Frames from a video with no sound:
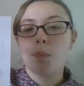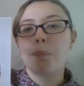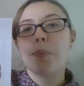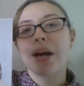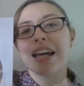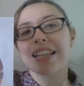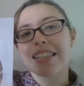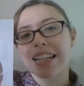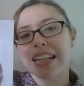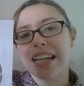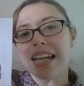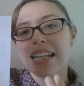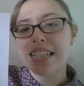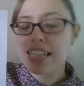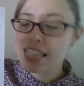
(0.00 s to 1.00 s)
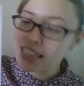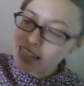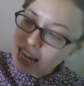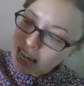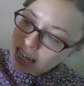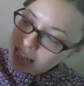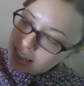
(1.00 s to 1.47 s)
But it's clear to
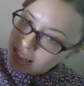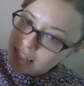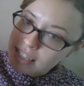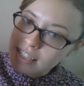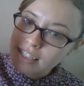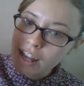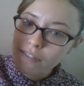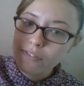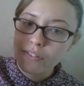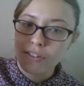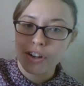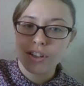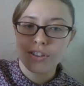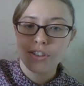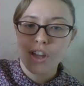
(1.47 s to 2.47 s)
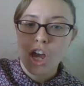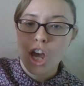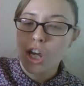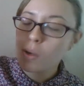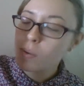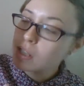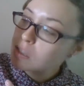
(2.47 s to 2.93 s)
see that Severus,
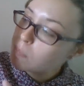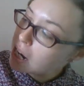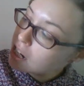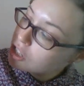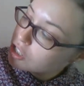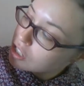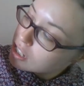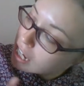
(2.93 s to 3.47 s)
who is pictured